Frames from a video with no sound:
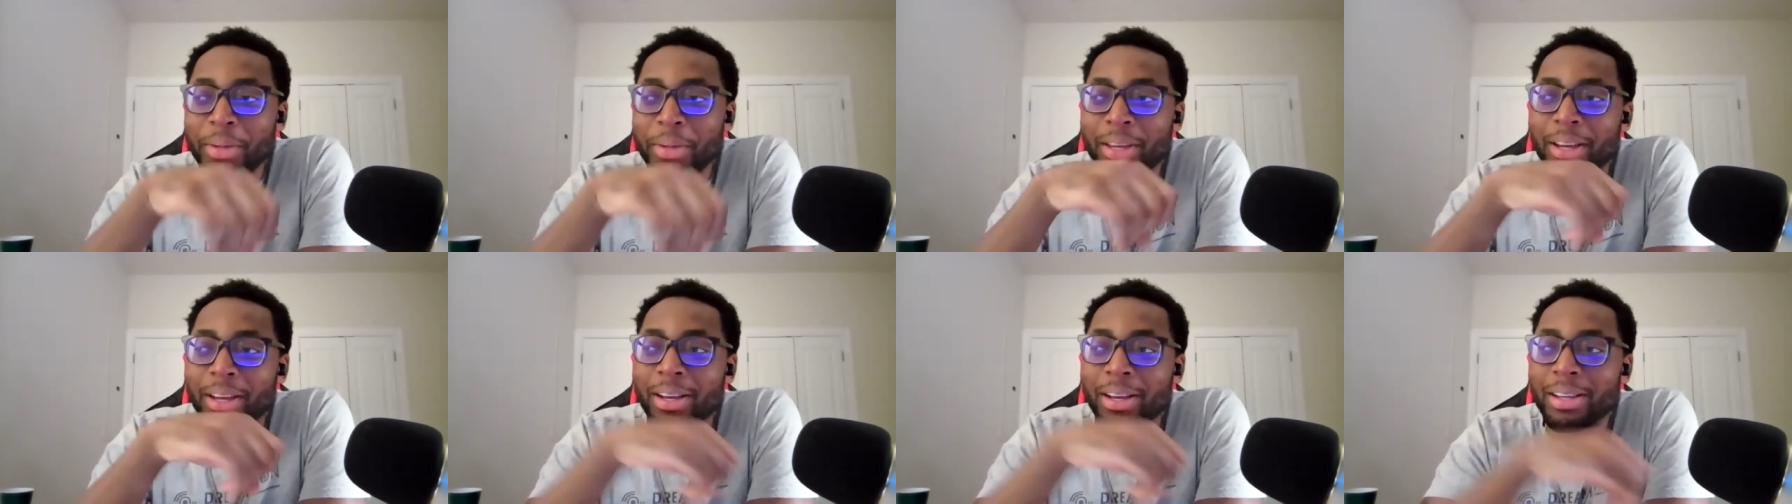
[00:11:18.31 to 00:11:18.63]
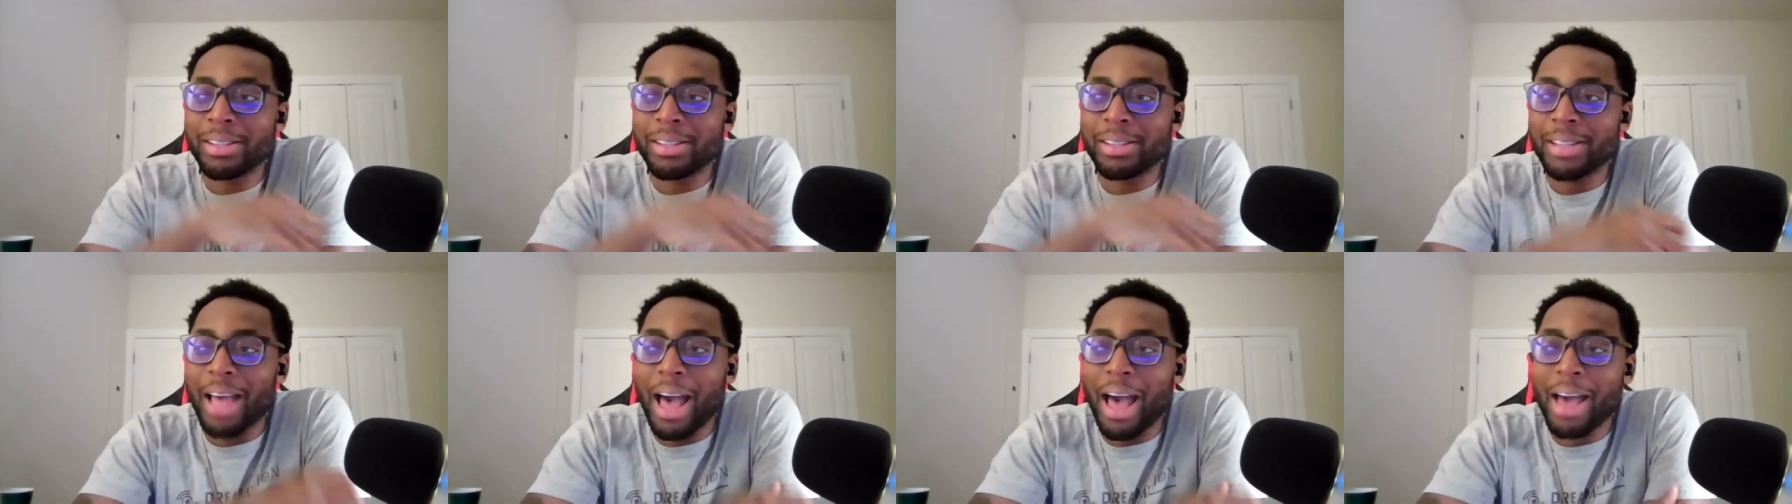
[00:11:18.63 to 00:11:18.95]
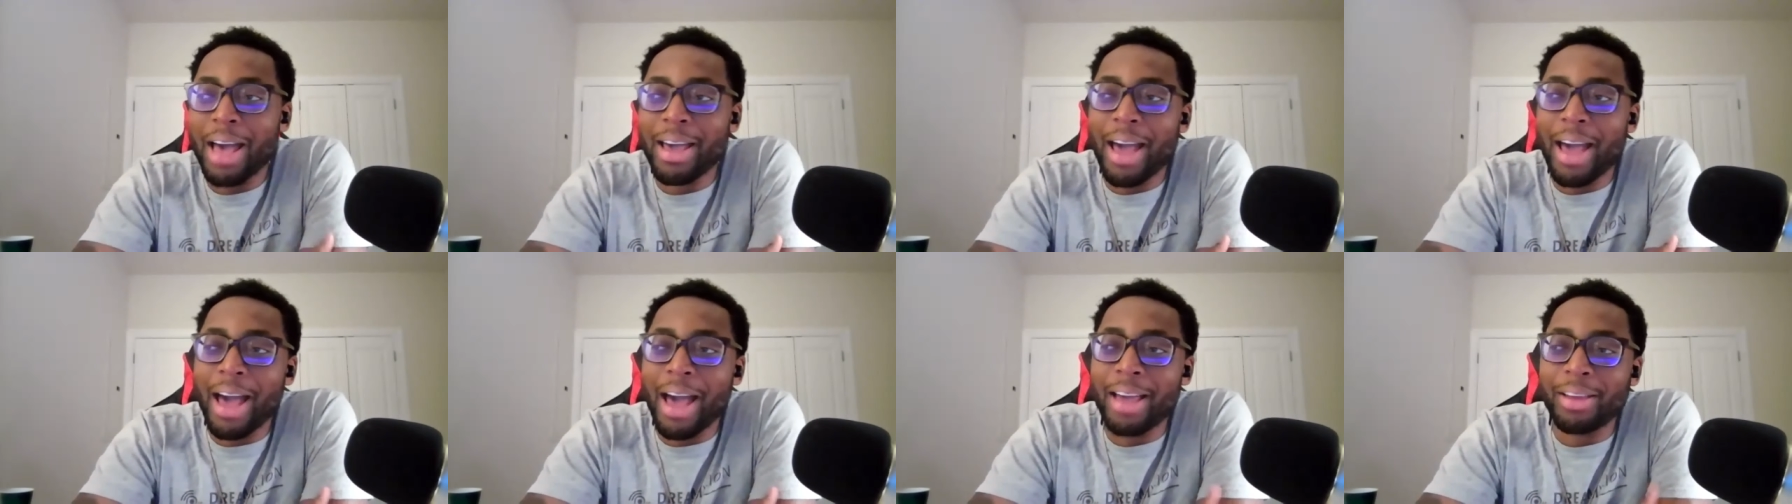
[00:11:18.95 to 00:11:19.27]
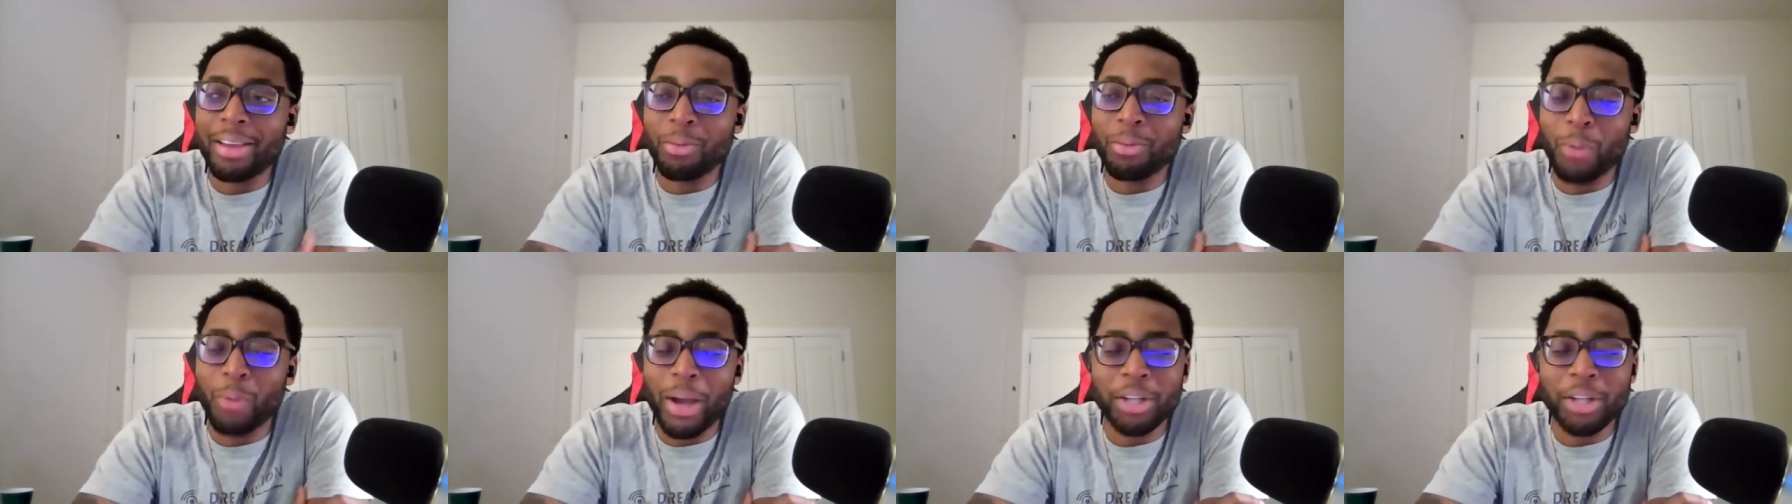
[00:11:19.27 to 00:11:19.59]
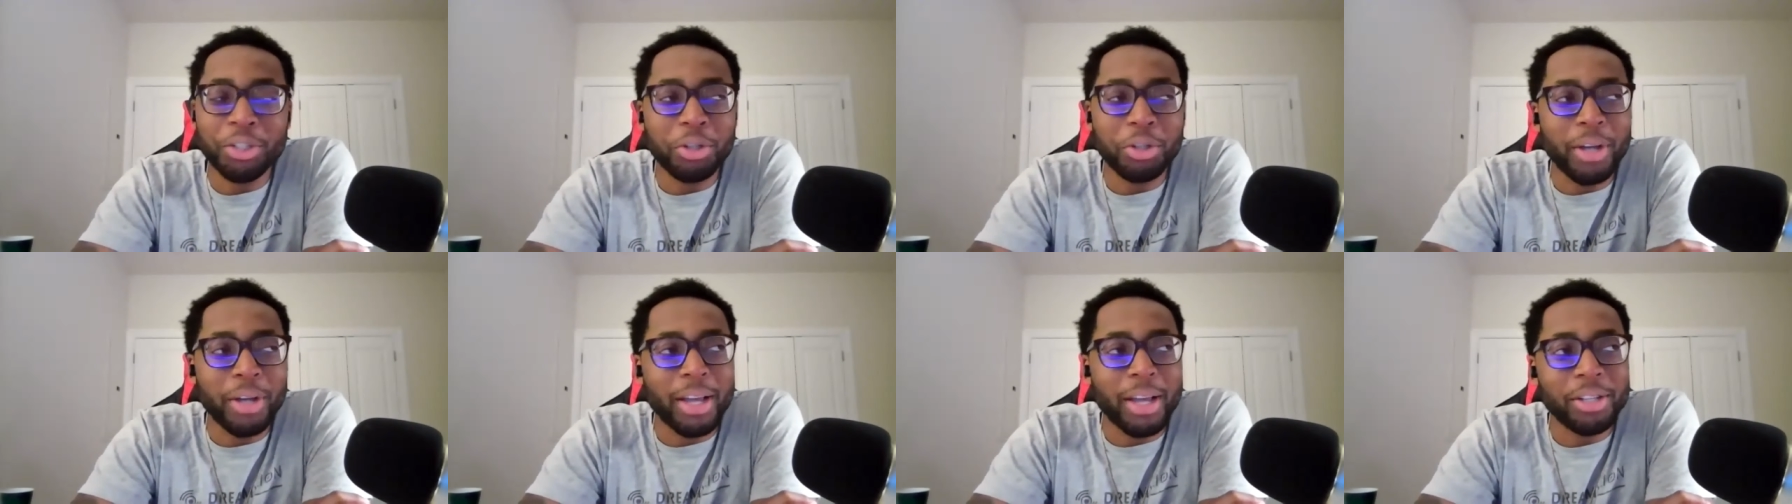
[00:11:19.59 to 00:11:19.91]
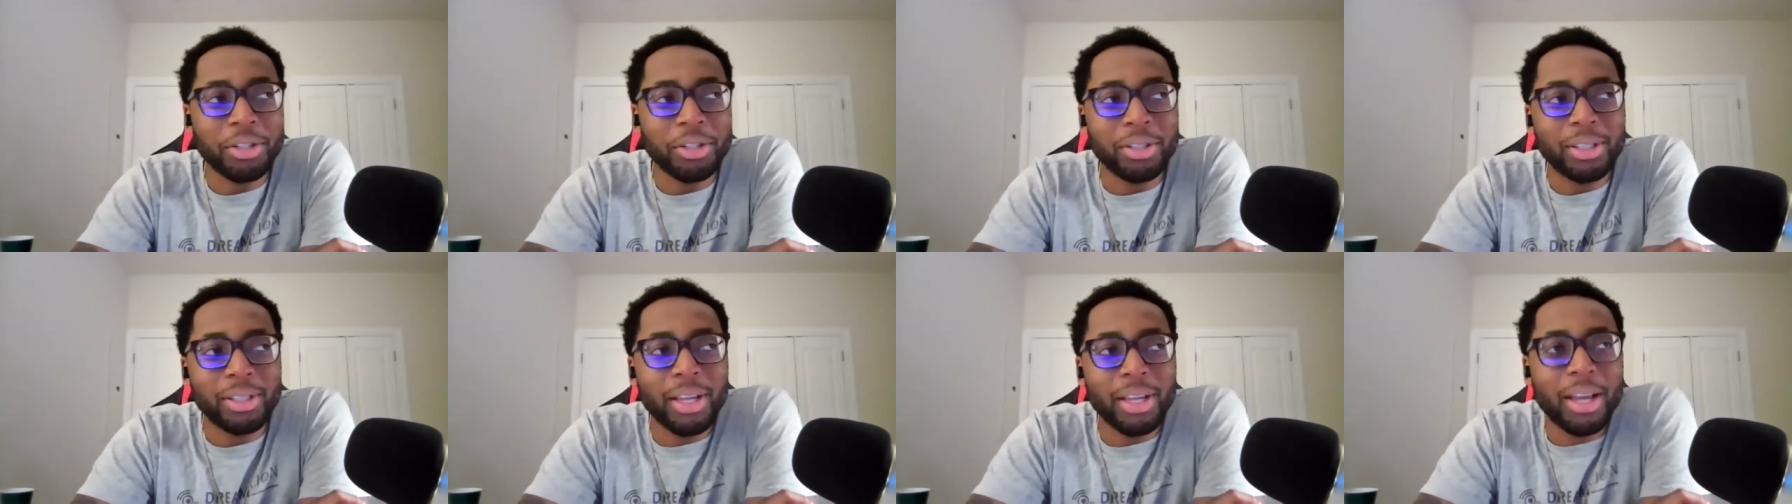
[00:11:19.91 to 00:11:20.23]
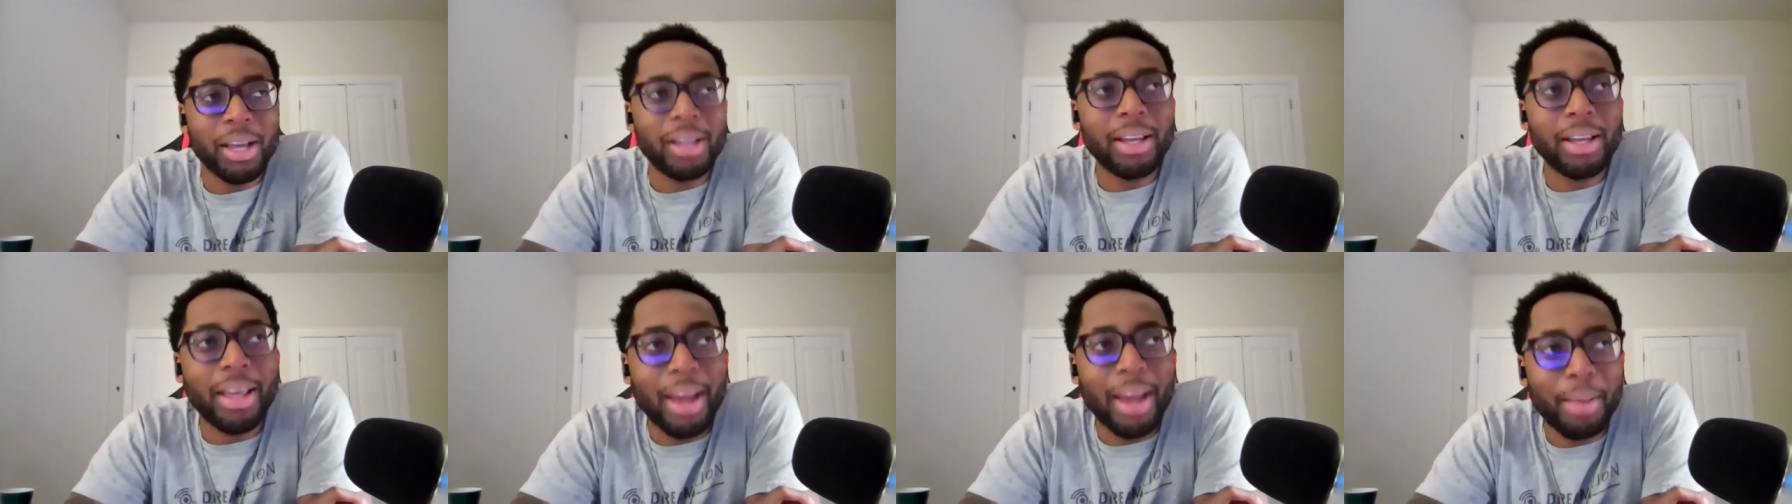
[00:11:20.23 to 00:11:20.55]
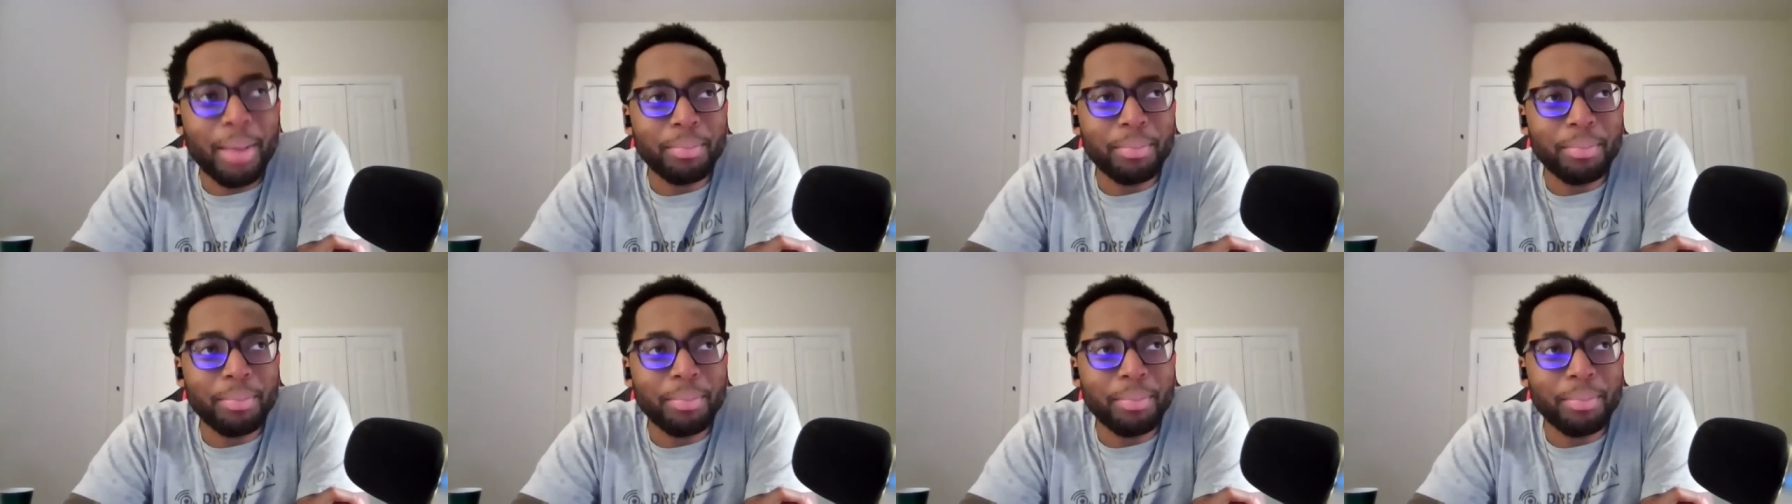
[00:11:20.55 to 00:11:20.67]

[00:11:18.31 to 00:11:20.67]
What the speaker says: because as you're saying that,